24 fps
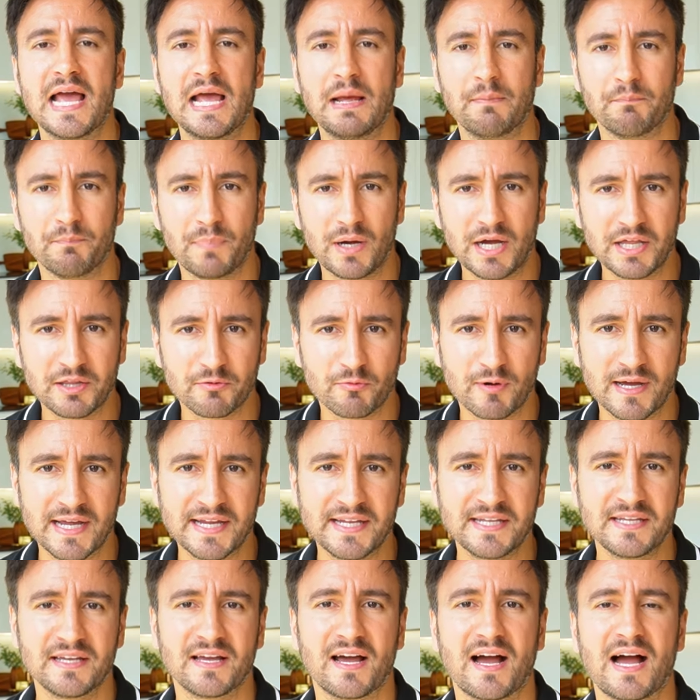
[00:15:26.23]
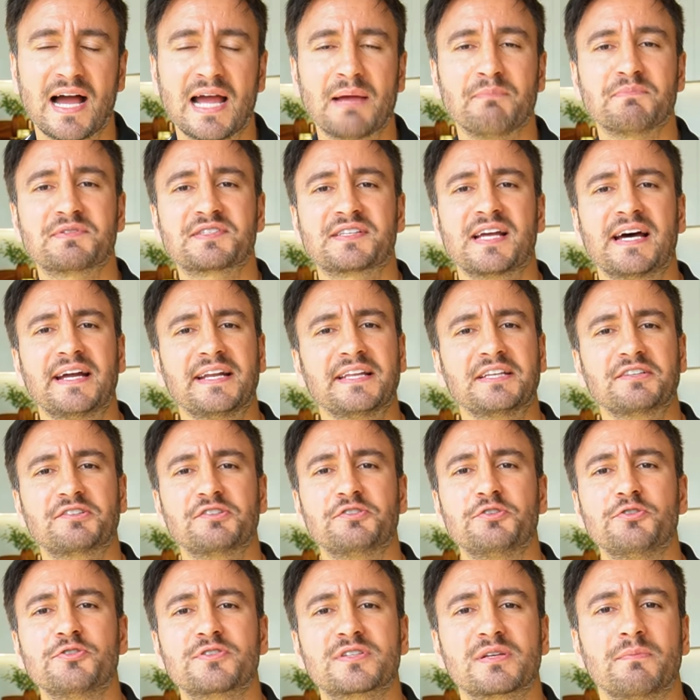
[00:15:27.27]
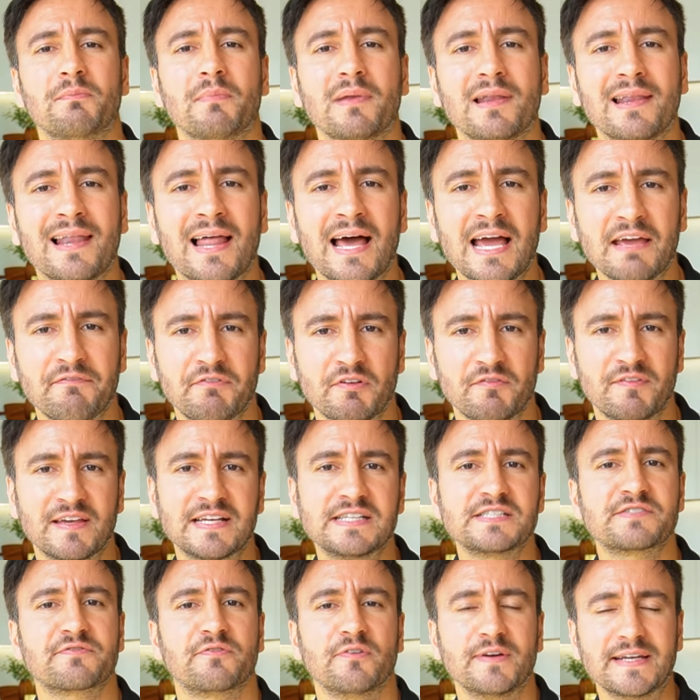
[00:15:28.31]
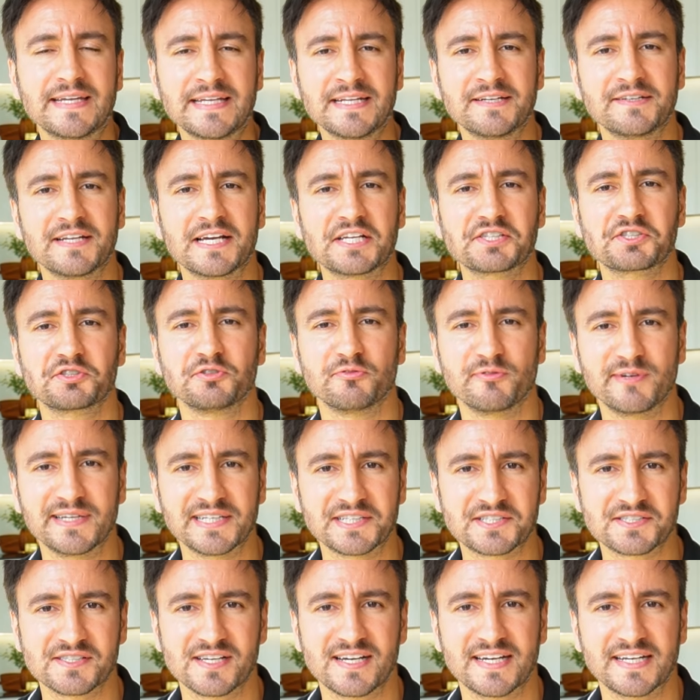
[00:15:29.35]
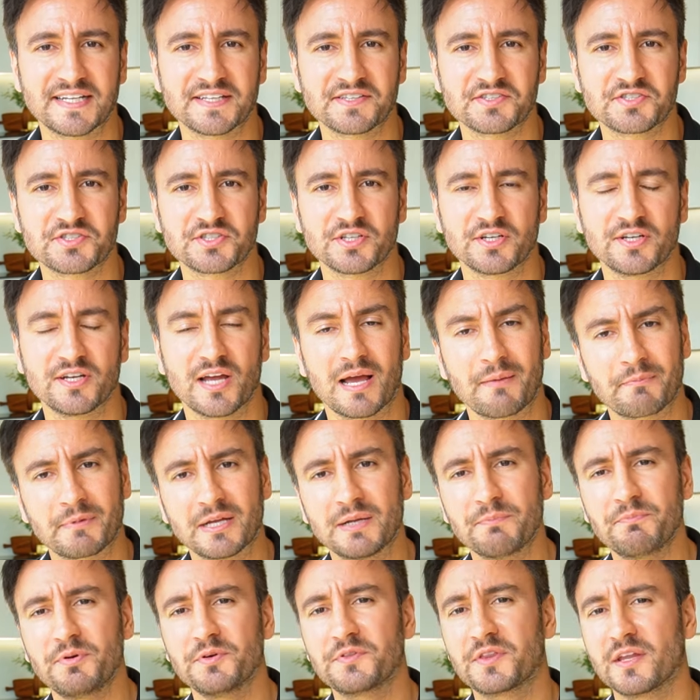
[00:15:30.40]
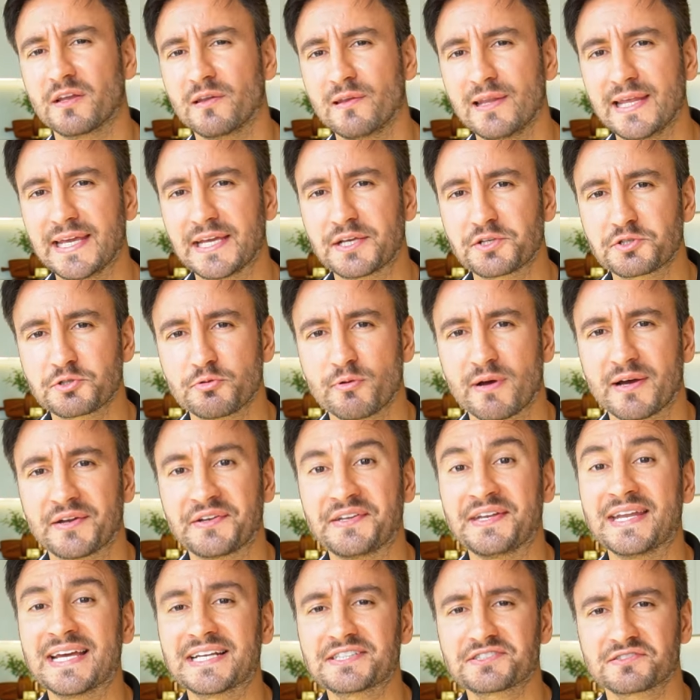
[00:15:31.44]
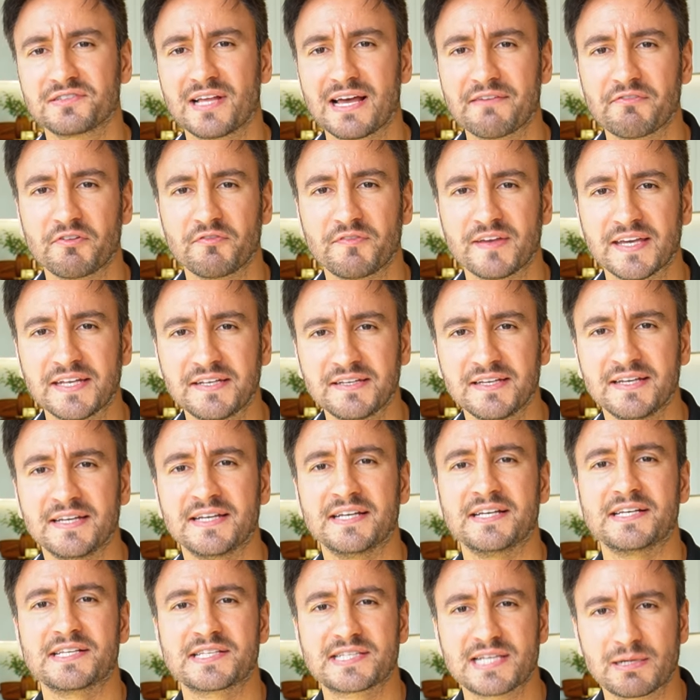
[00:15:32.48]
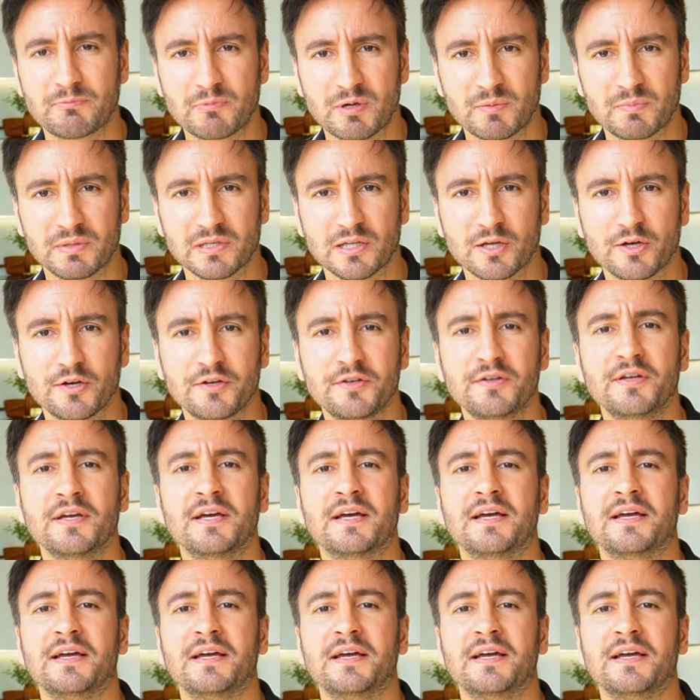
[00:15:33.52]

And by the way, I'm starting to do some live events for International Insiders, so I'm going to put the link to our next live event somewhere below.